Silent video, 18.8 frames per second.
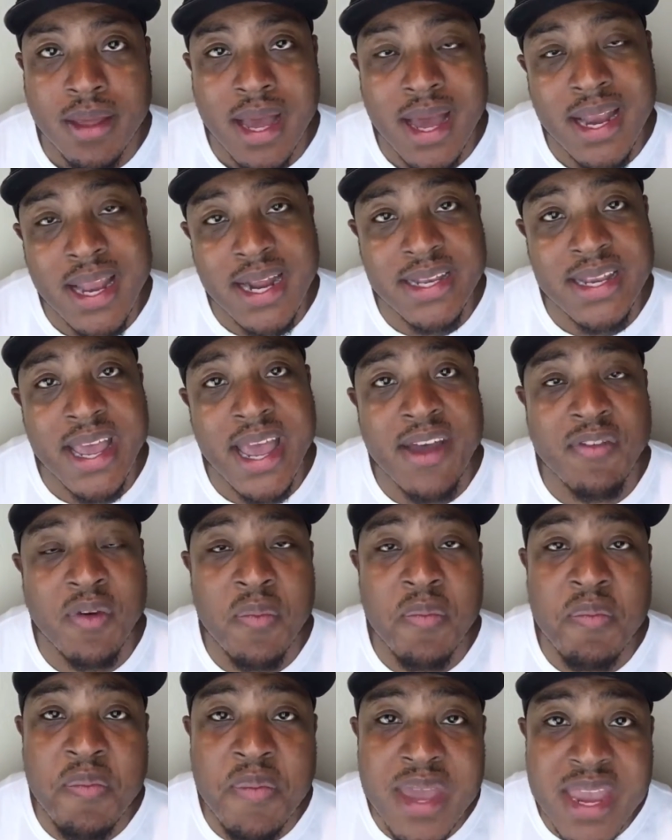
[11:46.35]
I like to have a
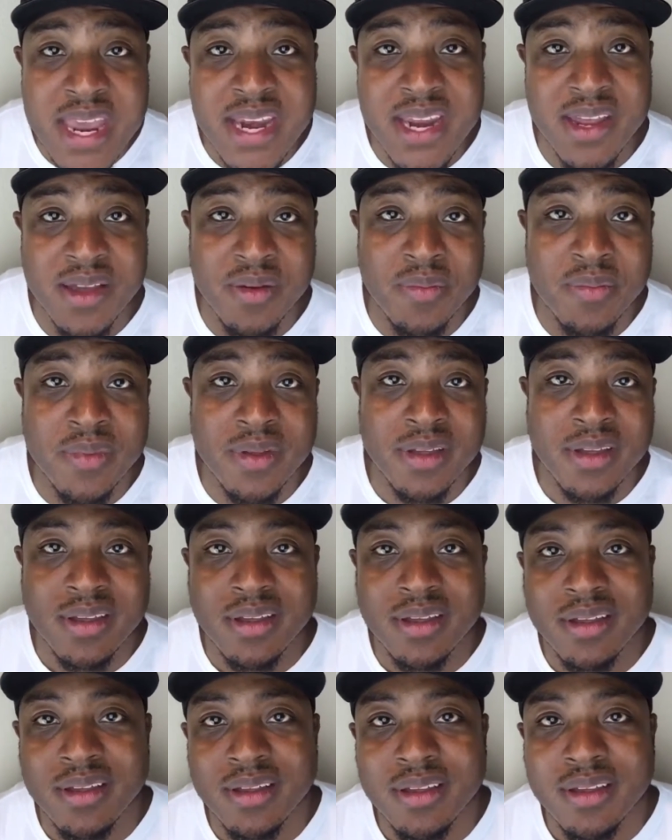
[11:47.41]
medium
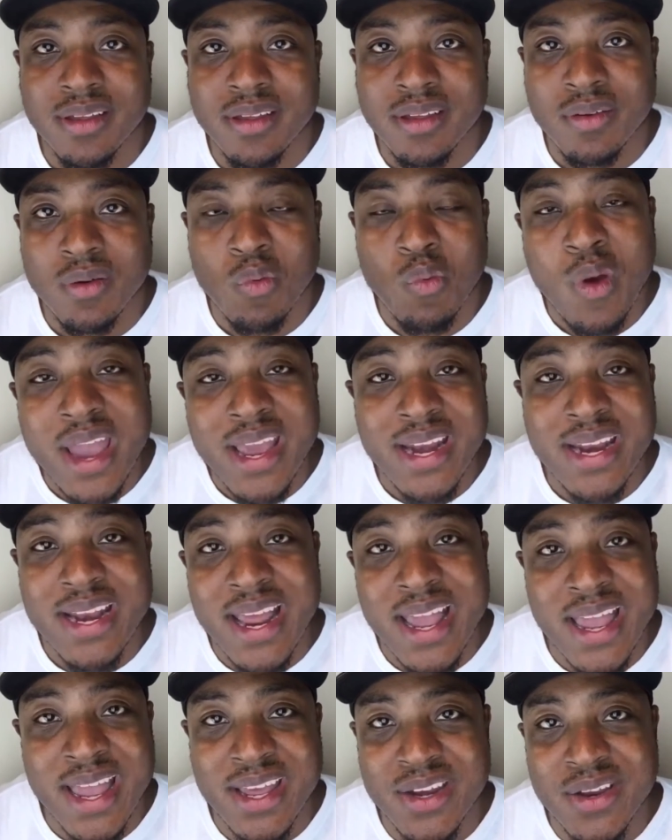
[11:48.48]
weighted
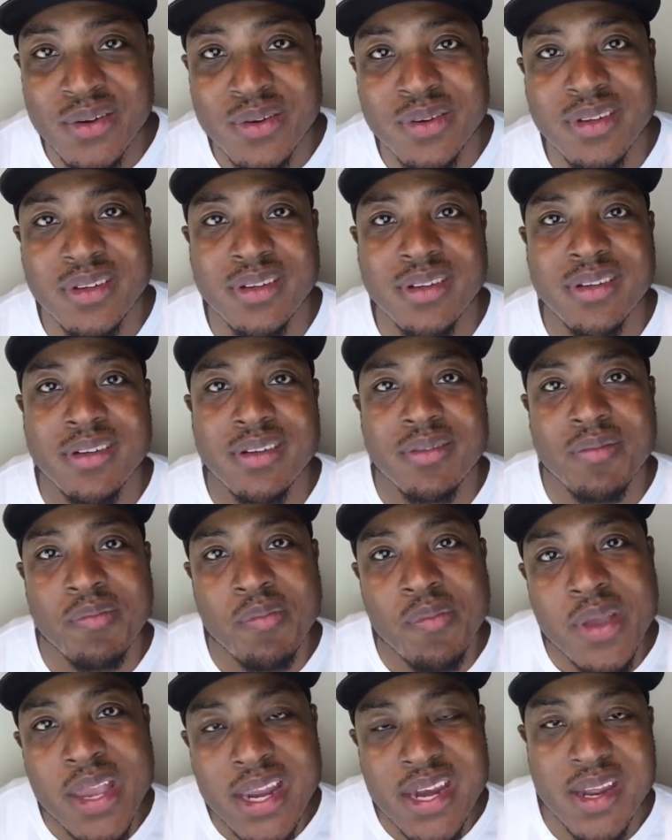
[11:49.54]
handle,
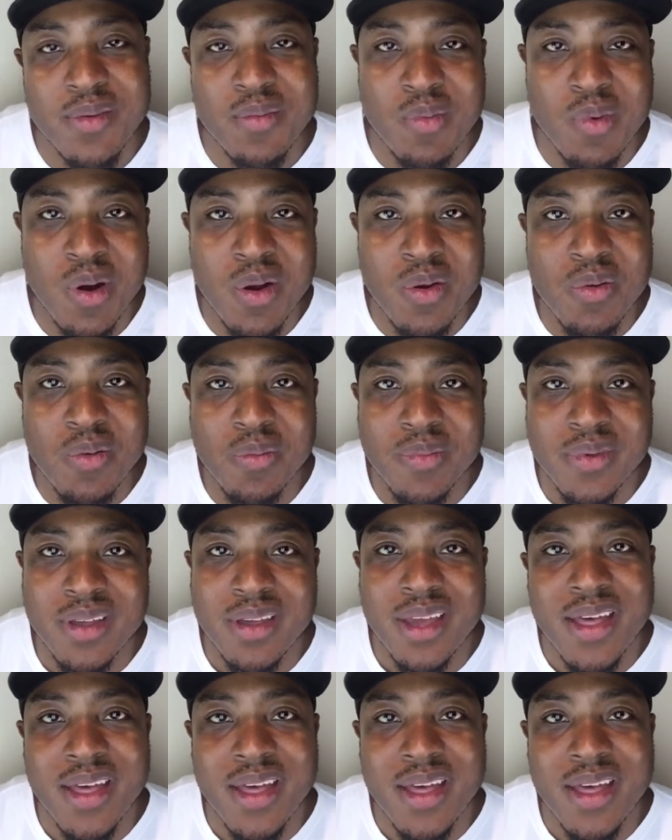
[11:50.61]
medium rope.